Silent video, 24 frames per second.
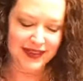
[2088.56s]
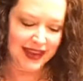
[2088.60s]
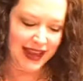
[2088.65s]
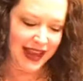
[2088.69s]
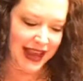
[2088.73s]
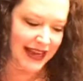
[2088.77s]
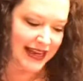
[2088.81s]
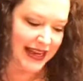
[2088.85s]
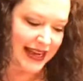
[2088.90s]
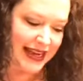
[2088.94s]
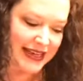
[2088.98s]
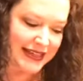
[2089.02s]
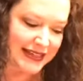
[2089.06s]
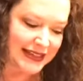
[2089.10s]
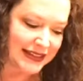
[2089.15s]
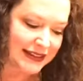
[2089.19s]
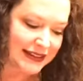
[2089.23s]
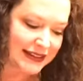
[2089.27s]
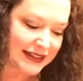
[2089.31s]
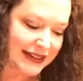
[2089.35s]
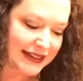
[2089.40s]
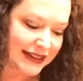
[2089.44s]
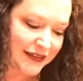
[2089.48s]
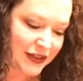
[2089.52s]
and he
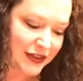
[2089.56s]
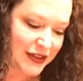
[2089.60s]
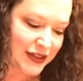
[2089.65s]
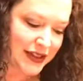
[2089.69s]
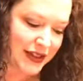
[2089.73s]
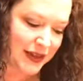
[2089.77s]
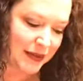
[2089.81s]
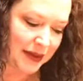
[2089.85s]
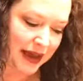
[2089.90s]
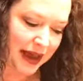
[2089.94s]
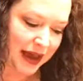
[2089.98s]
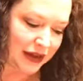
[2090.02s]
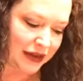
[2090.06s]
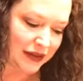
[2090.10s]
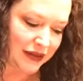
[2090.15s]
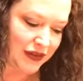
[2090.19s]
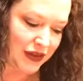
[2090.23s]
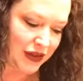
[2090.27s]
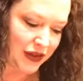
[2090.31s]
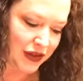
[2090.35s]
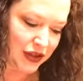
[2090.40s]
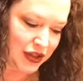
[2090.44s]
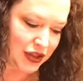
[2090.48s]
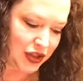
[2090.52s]
delivers them out of
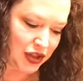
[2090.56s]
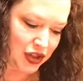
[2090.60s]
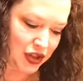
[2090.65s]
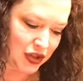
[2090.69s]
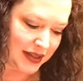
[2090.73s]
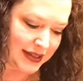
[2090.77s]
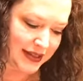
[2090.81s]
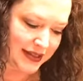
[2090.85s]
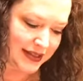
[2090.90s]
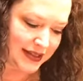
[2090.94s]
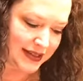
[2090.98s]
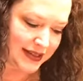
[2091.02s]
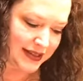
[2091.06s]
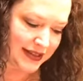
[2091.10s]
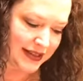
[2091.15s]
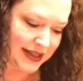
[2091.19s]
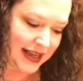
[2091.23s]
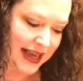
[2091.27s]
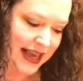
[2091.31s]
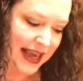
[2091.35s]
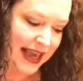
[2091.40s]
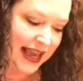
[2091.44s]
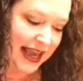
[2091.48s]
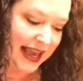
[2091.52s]
their distresses.
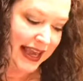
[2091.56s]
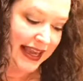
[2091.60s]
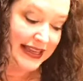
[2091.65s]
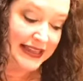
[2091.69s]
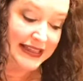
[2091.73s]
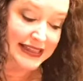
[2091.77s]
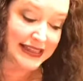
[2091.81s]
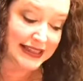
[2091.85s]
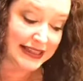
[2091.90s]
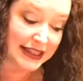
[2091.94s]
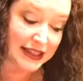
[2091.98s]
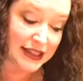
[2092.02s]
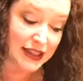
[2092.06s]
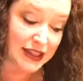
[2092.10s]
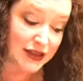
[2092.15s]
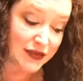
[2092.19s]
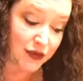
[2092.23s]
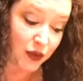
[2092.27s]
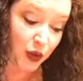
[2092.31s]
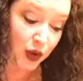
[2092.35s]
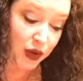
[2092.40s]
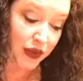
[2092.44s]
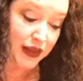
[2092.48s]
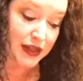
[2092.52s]
He sends
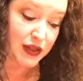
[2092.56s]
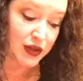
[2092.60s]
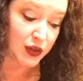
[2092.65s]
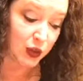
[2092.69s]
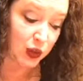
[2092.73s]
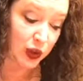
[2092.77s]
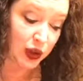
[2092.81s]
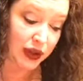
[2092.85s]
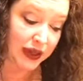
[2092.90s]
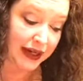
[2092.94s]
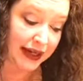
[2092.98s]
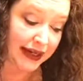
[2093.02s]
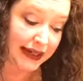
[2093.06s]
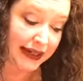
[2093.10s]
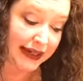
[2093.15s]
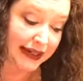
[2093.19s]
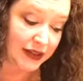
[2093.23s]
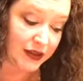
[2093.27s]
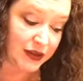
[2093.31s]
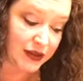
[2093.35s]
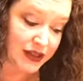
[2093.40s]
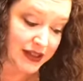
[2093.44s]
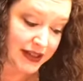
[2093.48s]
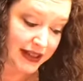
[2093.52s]
forth his word and
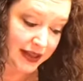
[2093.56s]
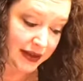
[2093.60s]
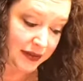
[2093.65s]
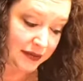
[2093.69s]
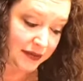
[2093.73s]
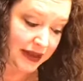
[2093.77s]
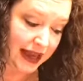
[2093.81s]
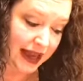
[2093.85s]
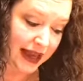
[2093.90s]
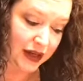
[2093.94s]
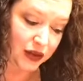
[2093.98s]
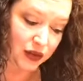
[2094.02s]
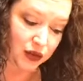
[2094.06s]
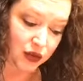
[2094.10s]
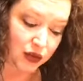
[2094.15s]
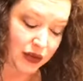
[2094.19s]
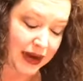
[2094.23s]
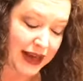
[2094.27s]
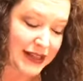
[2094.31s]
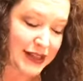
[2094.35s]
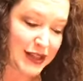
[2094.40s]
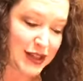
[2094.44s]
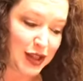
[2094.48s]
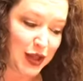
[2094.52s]
heals them and
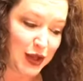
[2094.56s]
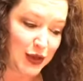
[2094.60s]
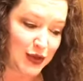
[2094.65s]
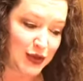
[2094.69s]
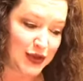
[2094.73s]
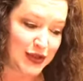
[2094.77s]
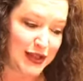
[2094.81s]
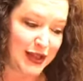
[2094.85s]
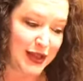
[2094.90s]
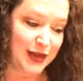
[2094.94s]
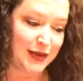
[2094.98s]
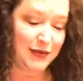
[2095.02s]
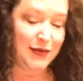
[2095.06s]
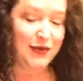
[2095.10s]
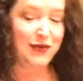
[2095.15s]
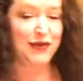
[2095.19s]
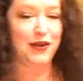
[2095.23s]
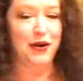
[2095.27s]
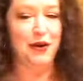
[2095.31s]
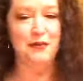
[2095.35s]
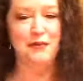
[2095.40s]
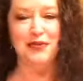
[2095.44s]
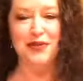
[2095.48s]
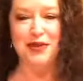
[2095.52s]
rescues them
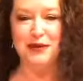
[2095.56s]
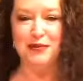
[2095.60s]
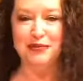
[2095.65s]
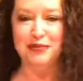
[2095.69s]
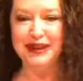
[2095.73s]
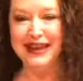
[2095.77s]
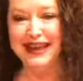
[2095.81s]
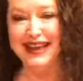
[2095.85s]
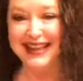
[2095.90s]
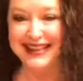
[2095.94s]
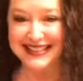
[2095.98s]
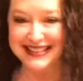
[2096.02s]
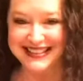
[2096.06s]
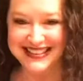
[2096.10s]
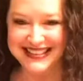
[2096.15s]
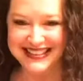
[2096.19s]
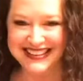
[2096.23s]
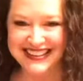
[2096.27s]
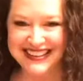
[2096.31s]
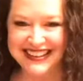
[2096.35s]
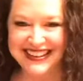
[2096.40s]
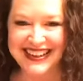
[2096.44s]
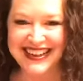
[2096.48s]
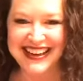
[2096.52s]
from the pit
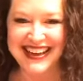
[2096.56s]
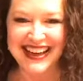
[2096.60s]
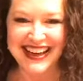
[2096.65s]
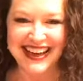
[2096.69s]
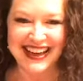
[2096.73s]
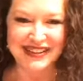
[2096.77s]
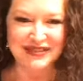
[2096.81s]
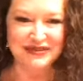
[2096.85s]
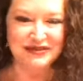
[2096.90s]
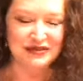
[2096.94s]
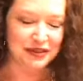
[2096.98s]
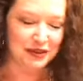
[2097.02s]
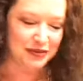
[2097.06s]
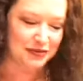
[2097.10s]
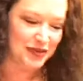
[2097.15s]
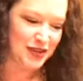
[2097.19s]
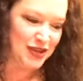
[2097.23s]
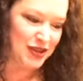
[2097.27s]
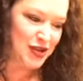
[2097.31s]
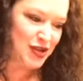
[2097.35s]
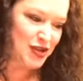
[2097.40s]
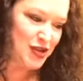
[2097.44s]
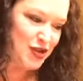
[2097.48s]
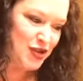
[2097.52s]
and from
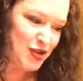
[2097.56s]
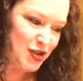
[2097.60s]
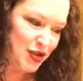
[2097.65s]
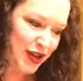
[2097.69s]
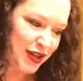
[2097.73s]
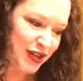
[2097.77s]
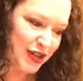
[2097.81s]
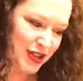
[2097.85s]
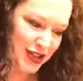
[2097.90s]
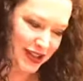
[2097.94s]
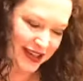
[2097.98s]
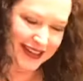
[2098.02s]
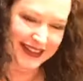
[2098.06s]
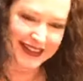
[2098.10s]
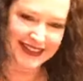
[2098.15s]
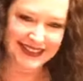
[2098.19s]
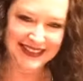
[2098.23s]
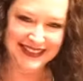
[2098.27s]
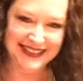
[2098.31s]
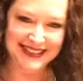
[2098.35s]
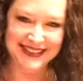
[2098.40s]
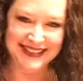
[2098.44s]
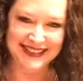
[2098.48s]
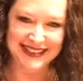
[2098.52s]
destruction.
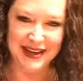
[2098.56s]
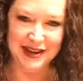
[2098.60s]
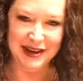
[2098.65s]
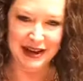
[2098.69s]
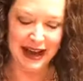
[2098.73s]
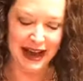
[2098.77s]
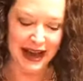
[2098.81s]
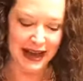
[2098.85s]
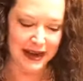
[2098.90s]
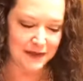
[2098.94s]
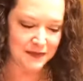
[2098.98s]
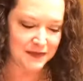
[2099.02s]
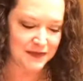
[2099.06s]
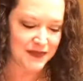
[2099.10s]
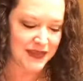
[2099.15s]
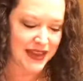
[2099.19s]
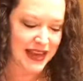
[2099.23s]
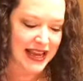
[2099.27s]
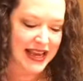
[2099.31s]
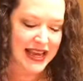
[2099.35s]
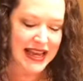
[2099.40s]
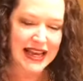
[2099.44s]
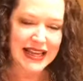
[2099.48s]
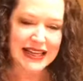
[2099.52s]
Okay?
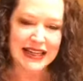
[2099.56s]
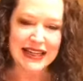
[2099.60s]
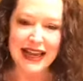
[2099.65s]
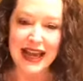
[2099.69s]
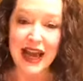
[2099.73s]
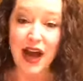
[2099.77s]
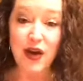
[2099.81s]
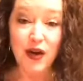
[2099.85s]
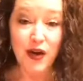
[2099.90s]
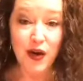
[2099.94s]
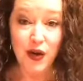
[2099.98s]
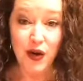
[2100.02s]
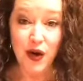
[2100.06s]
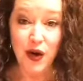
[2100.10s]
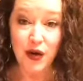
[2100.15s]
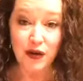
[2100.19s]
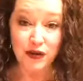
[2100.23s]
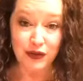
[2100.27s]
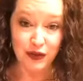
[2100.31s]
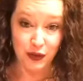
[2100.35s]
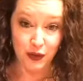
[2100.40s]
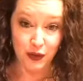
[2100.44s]
Now go over